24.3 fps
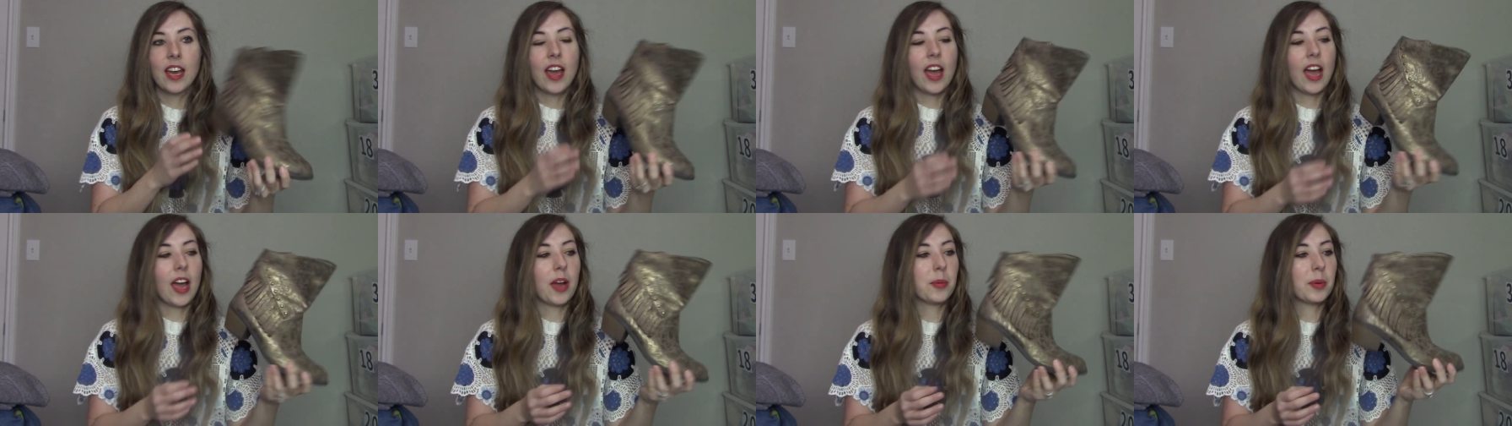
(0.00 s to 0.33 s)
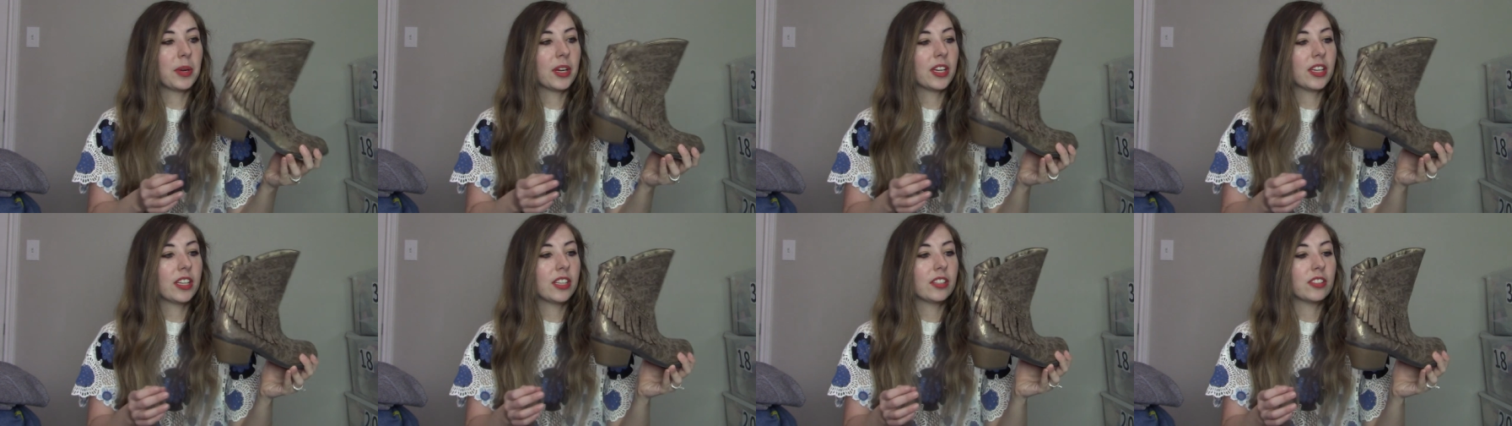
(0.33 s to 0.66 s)
I
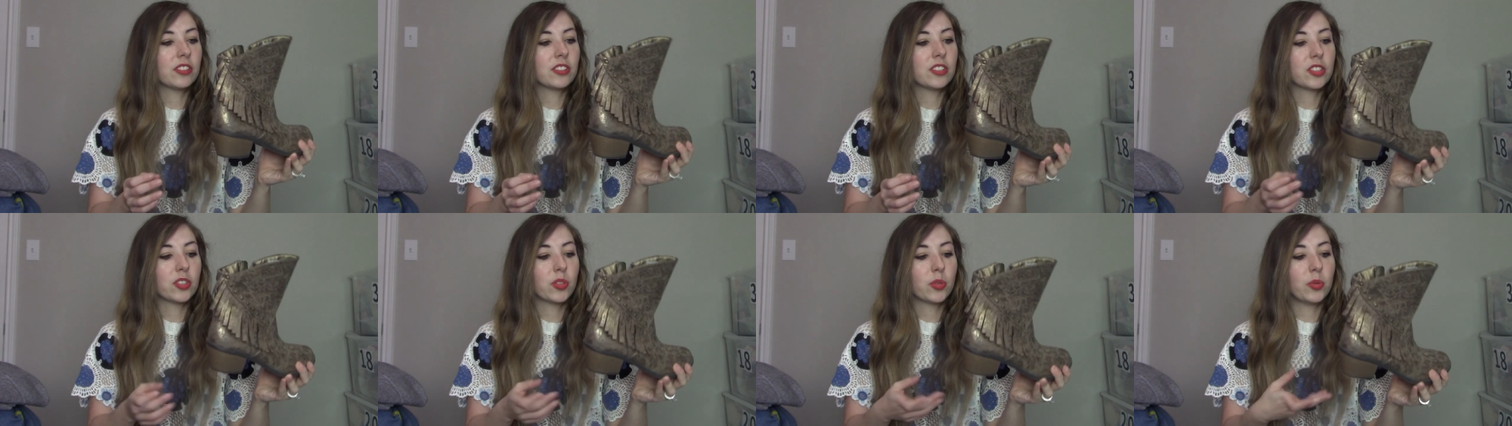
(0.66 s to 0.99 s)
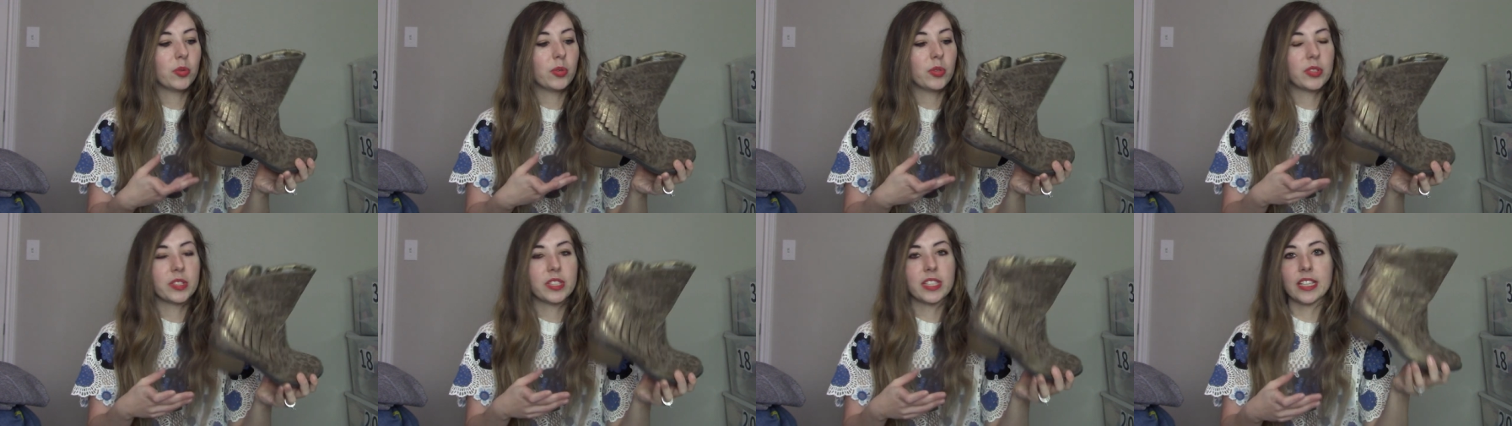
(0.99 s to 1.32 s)
work in
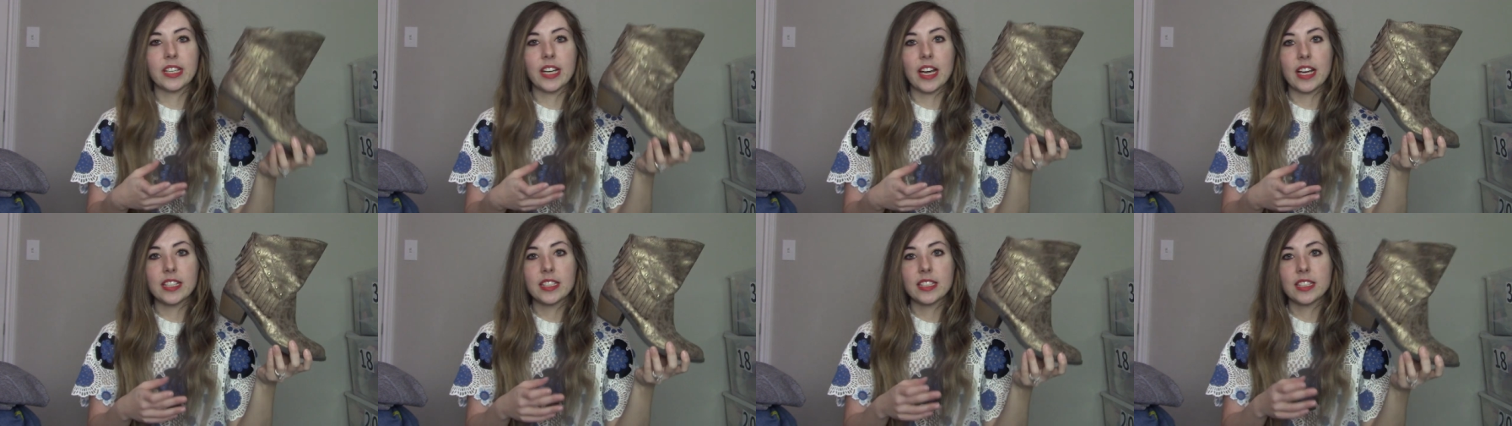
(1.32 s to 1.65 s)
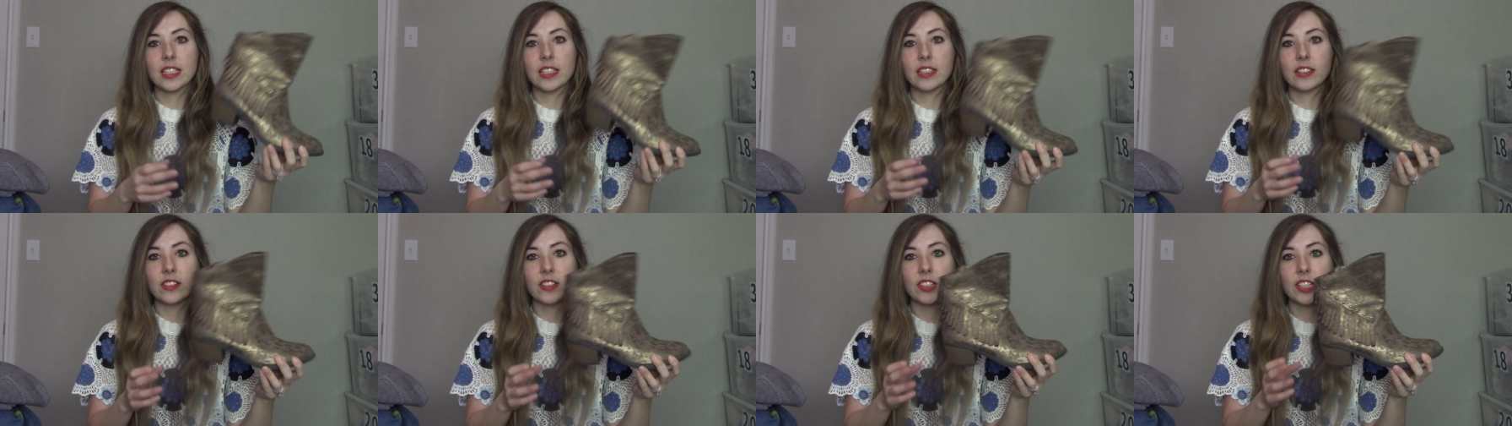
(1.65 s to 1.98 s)
schools and I
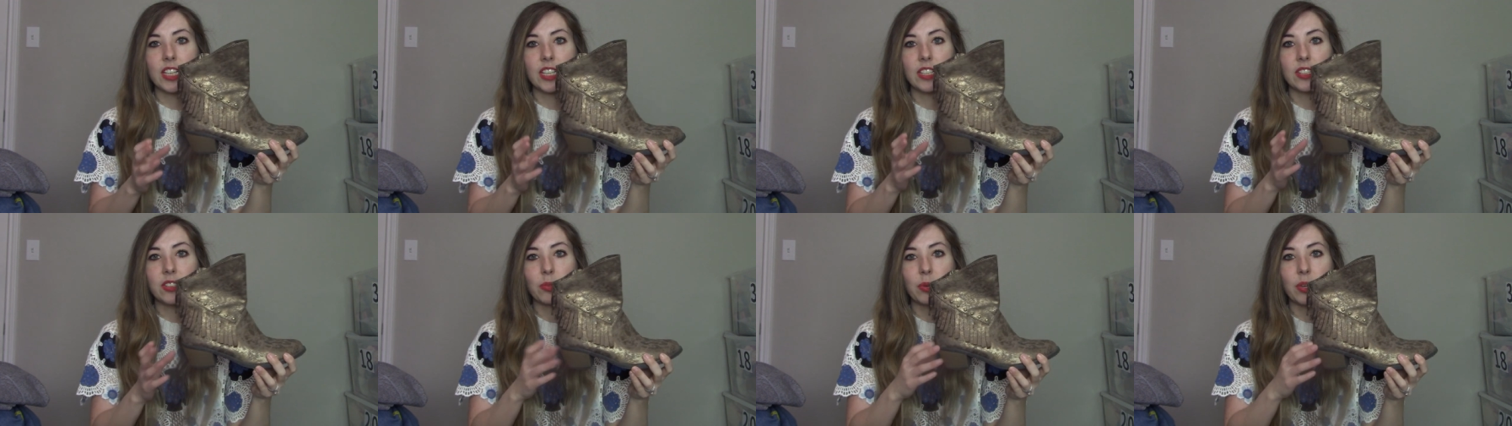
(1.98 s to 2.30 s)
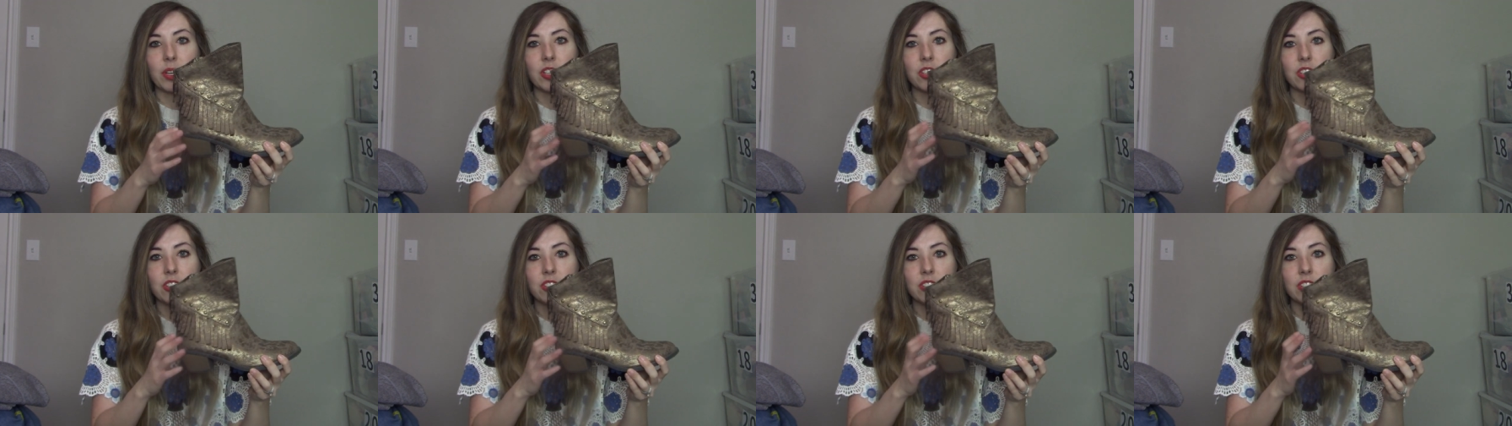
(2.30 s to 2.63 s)
see little kids
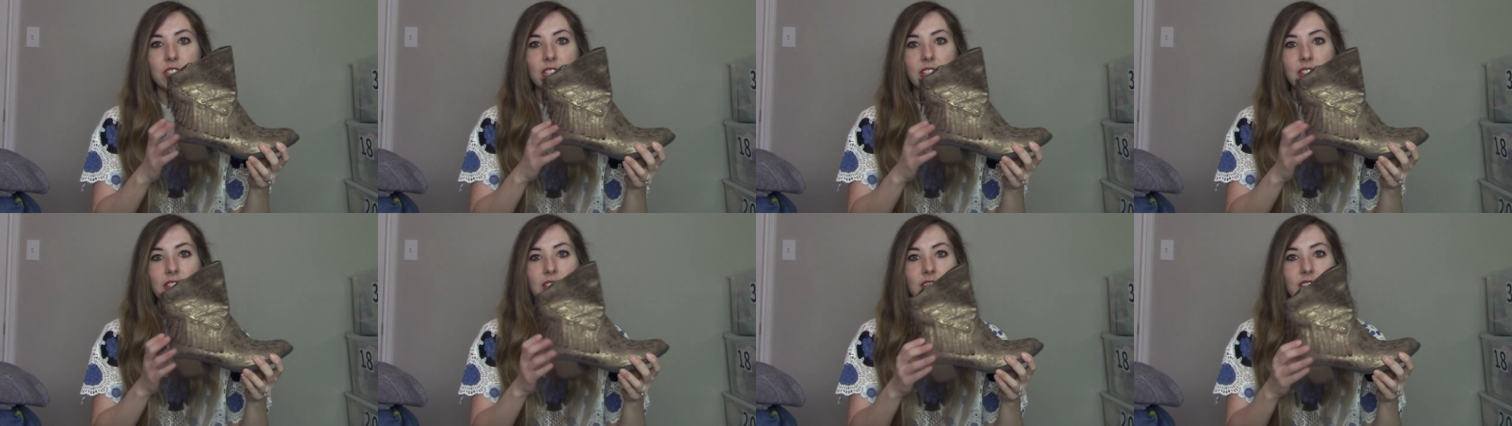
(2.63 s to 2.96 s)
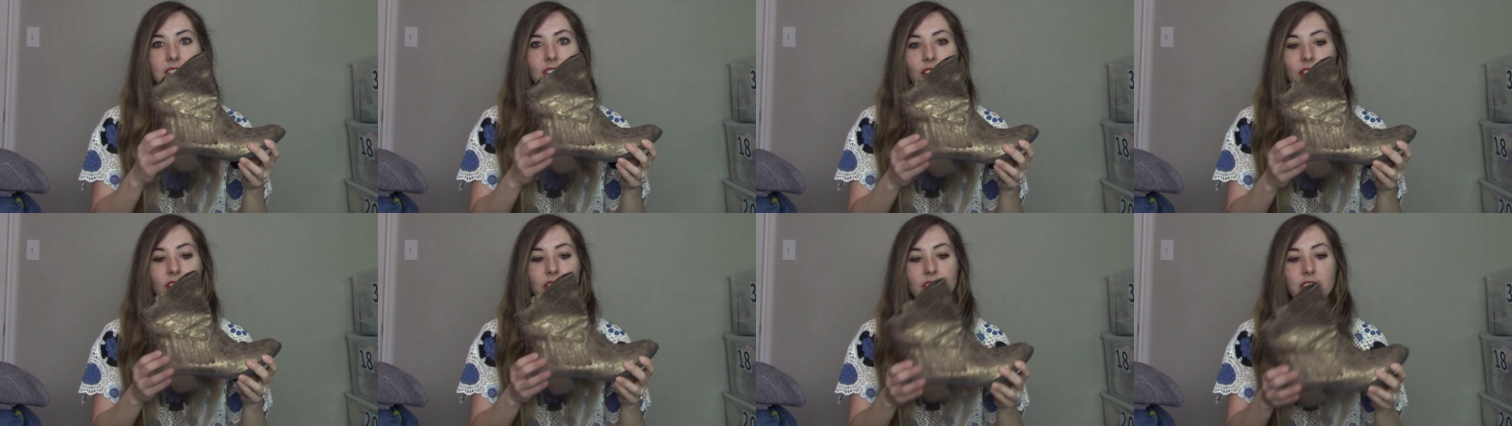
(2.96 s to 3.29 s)
wearing shoes like
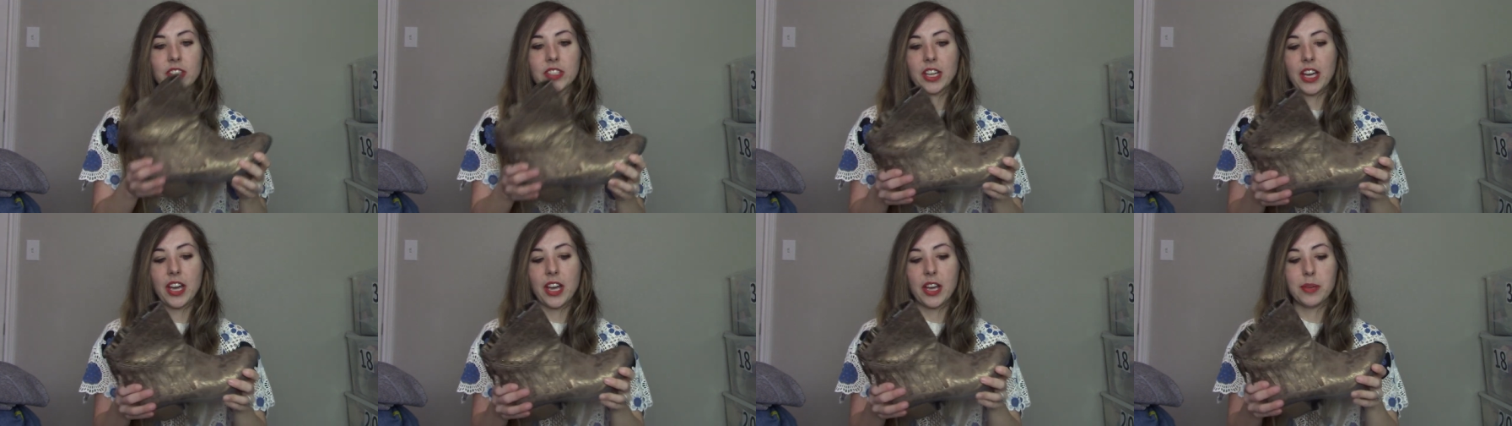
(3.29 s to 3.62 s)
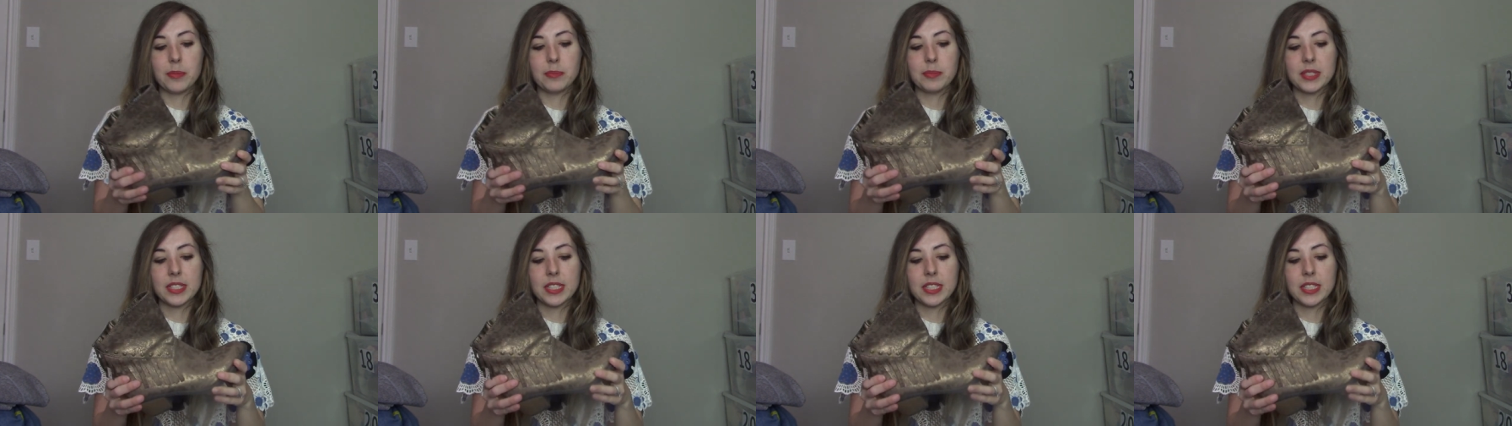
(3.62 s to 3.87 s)
this all the time.